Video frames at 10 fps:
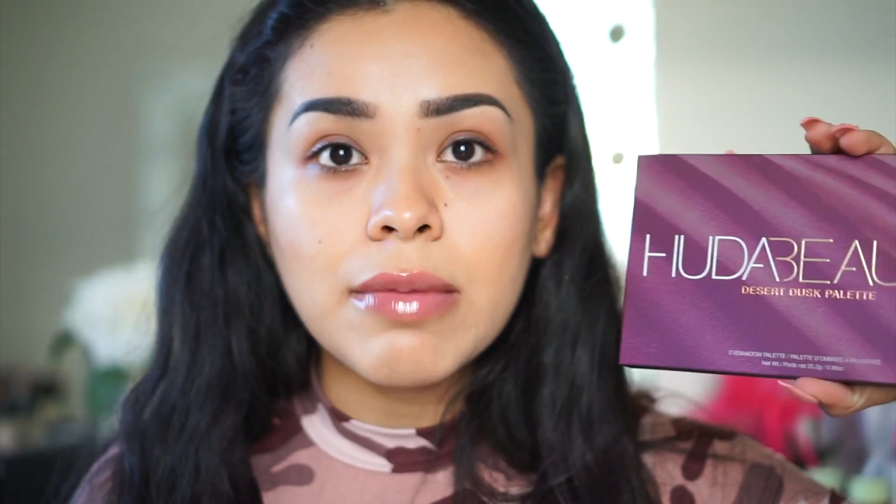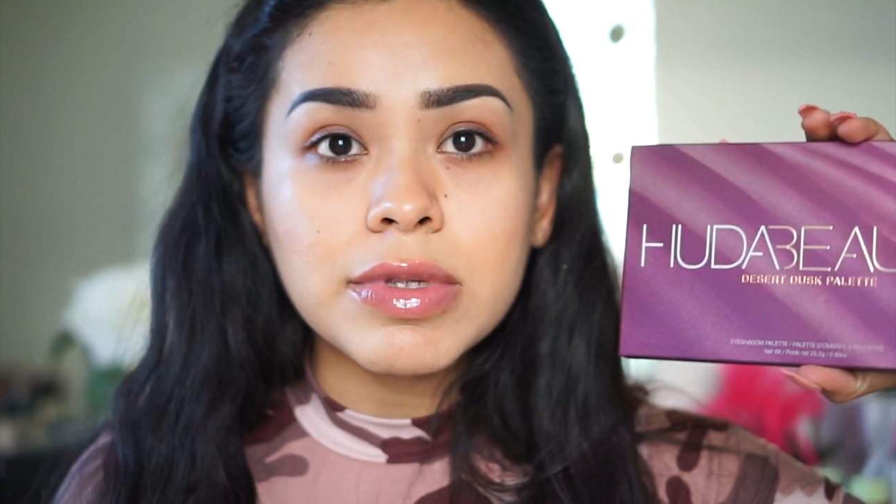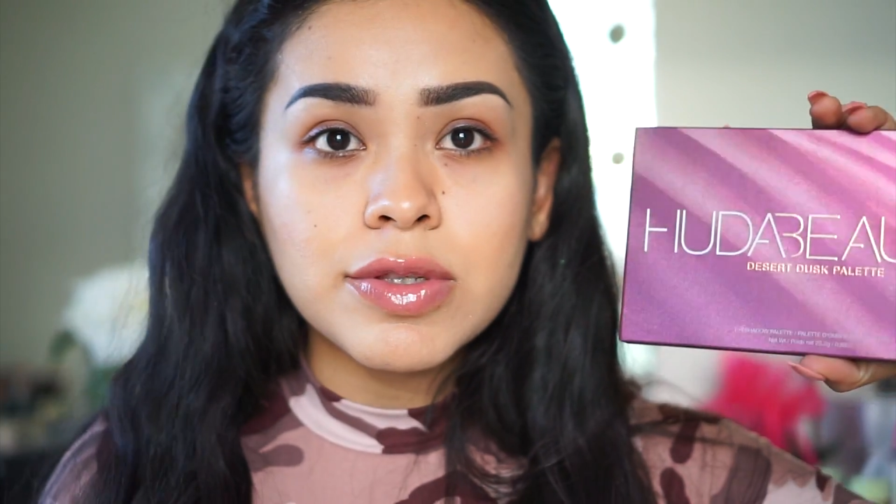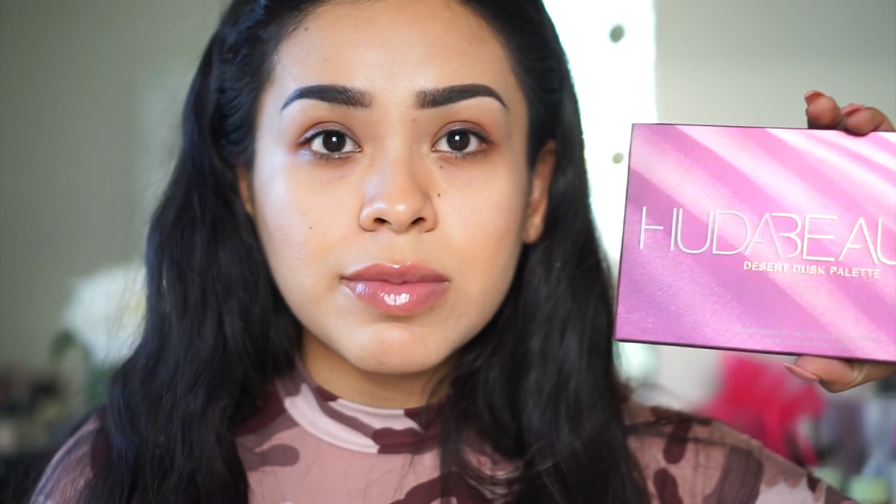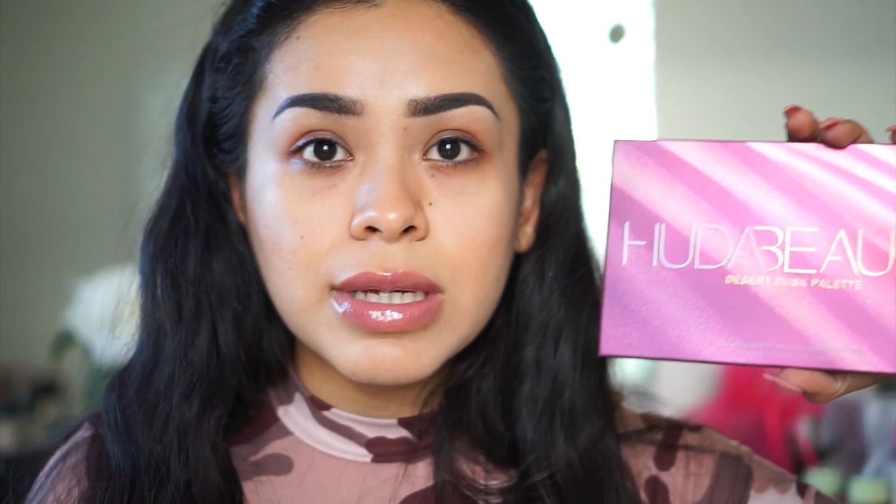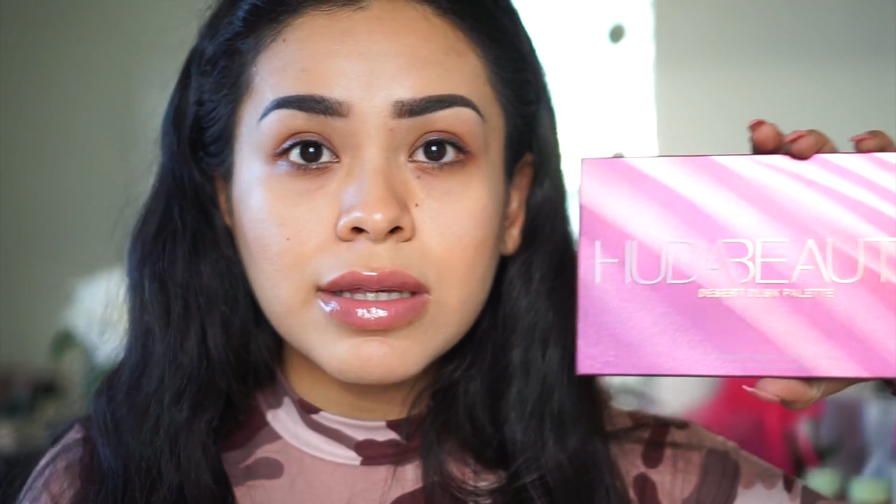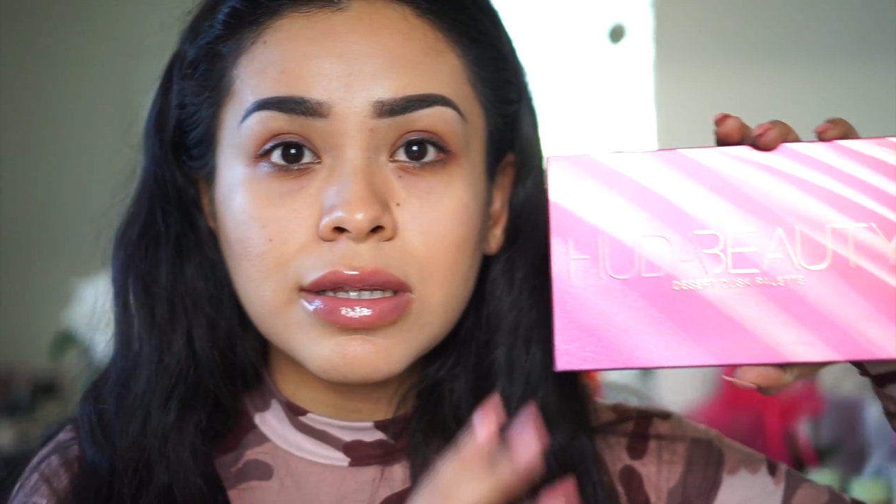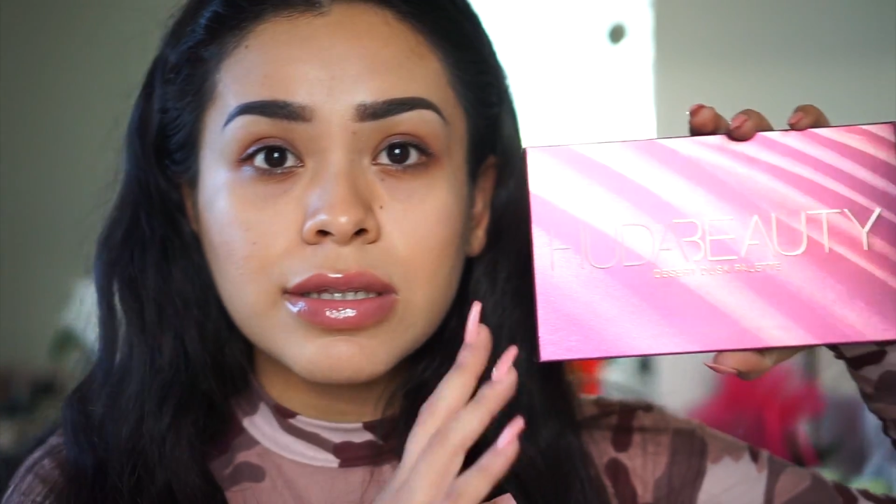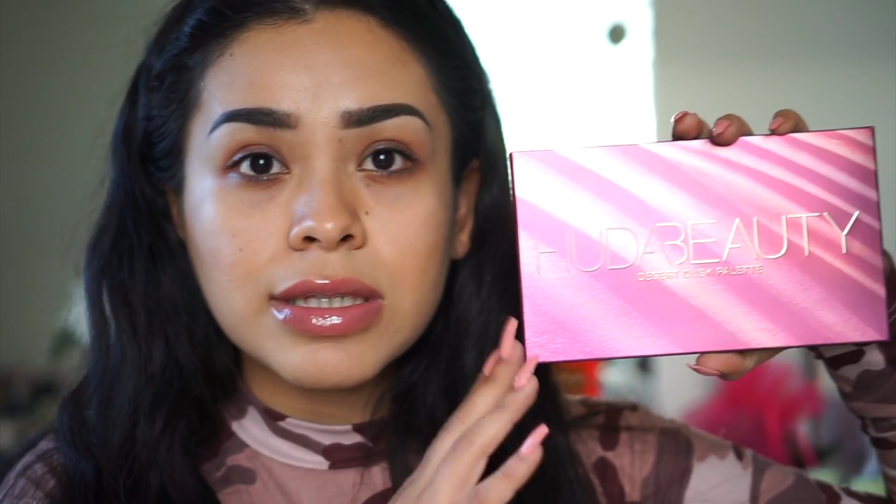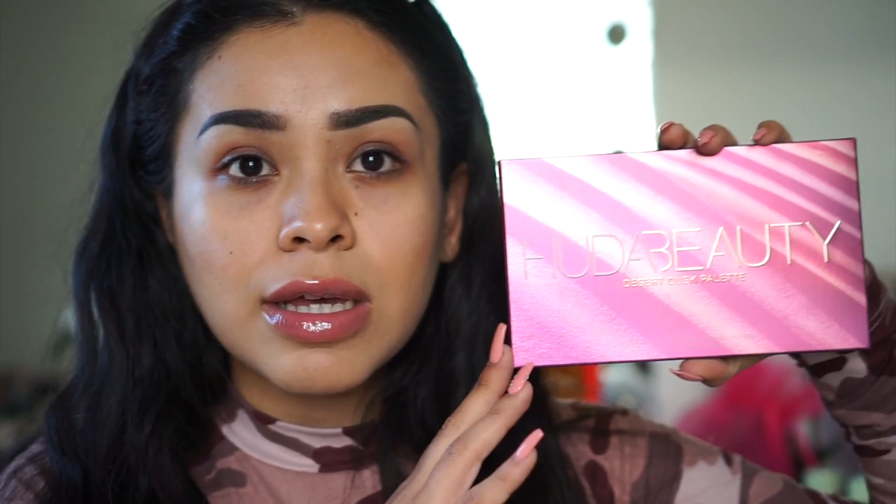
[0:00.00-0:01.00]
I'm assuming
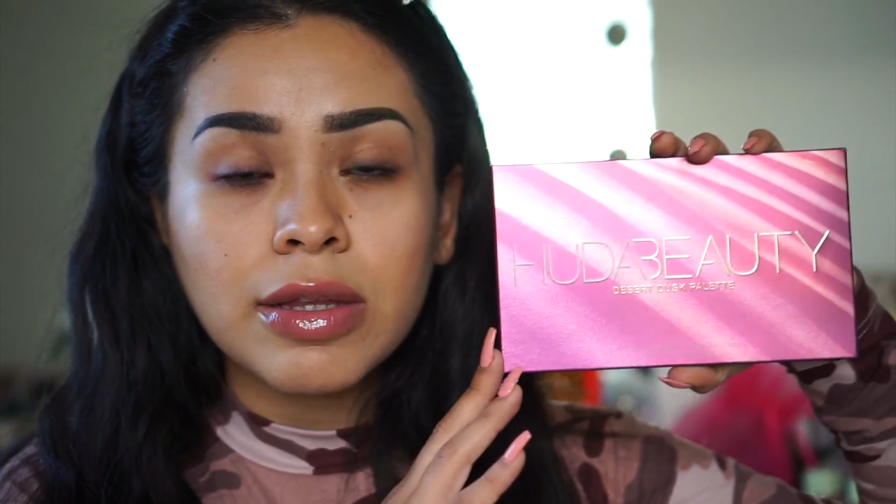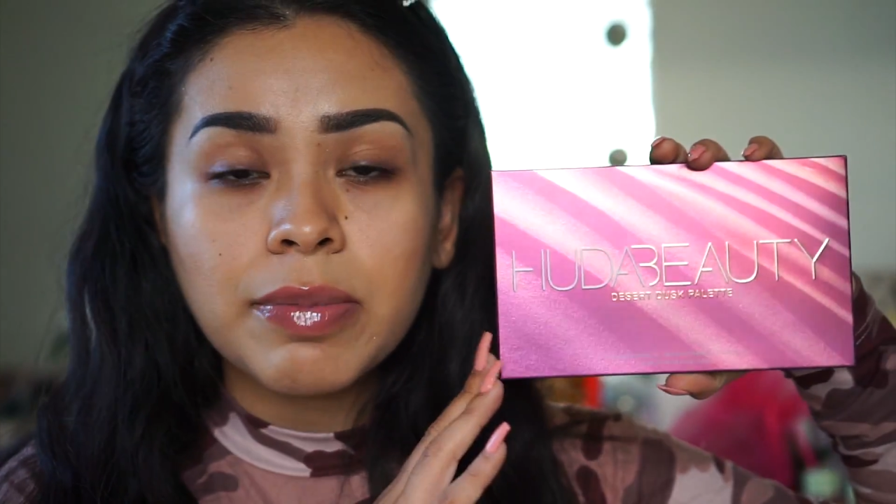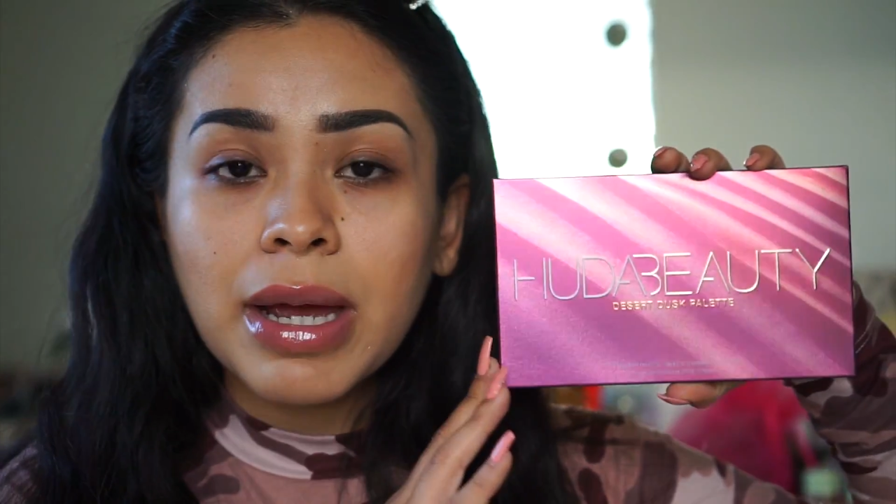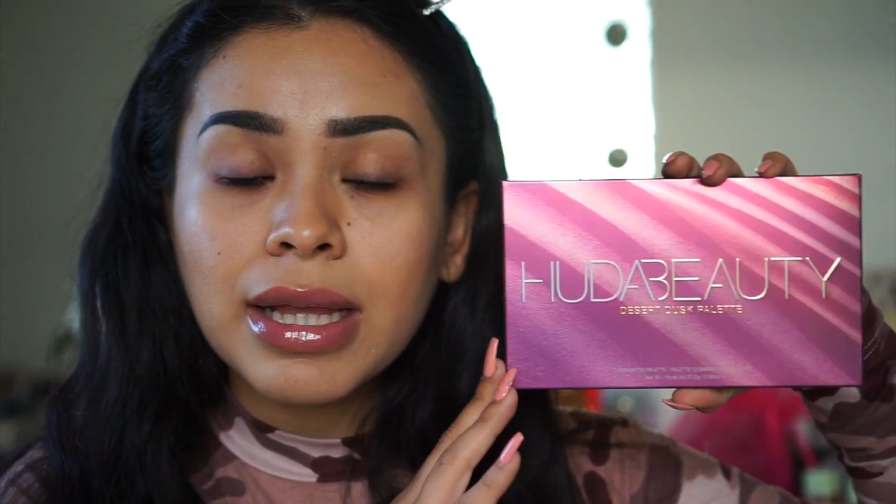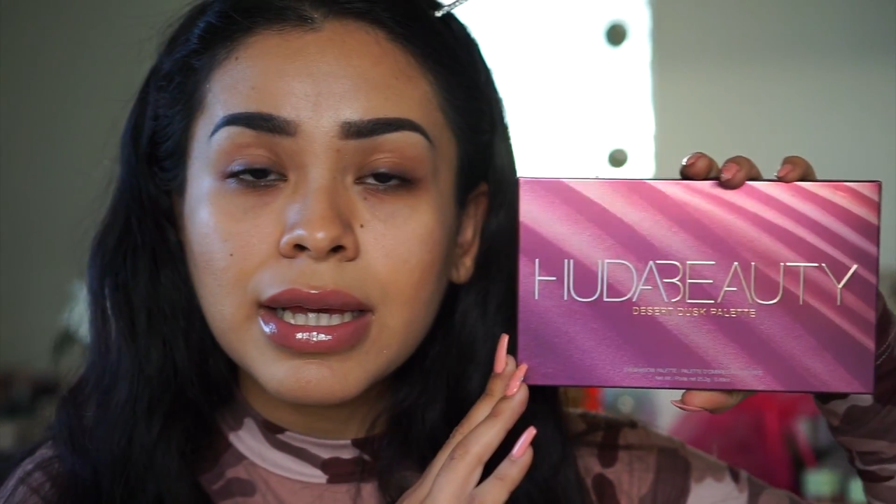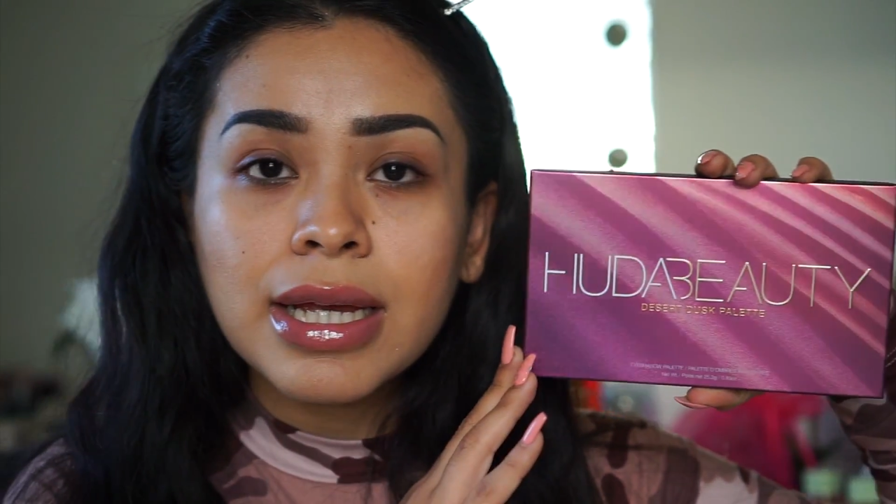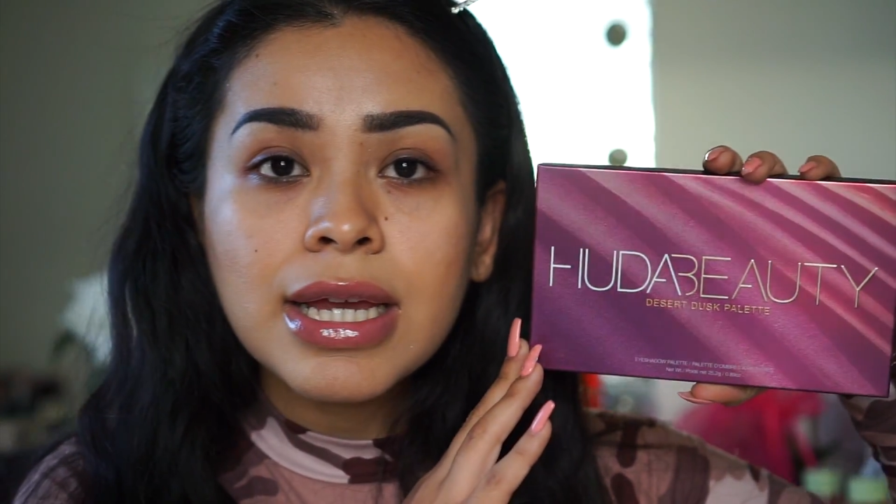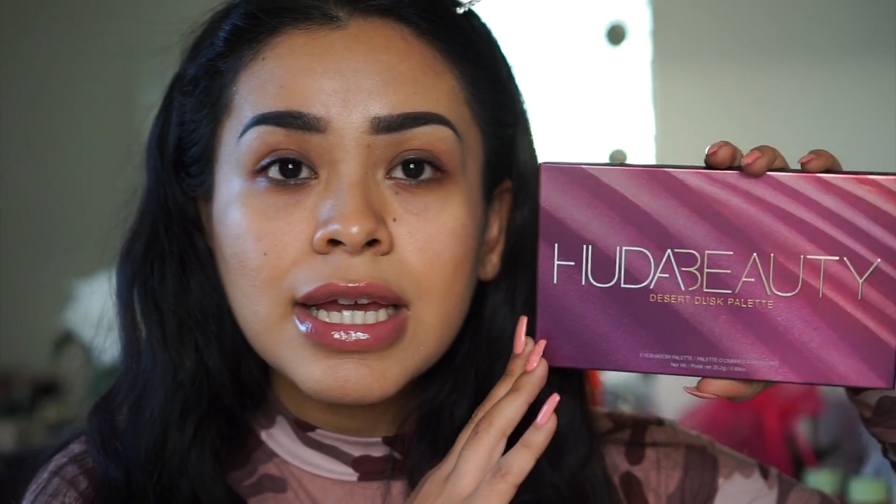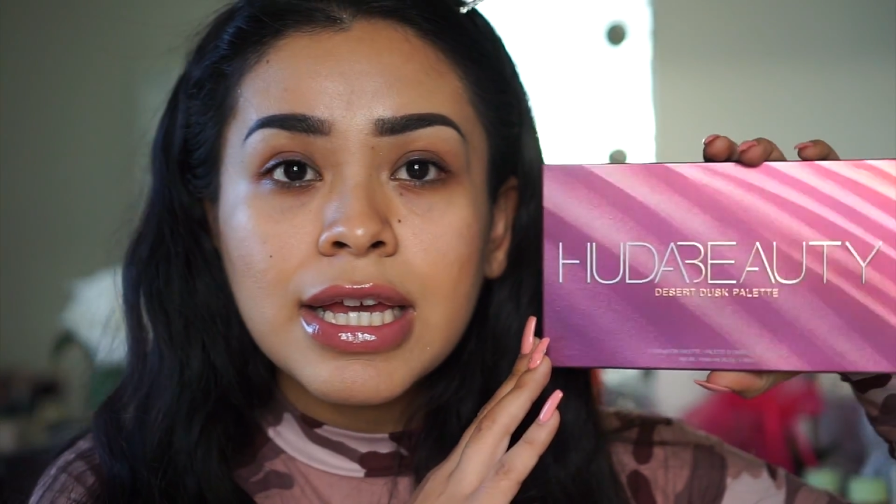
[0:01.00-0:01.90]
this is how the palette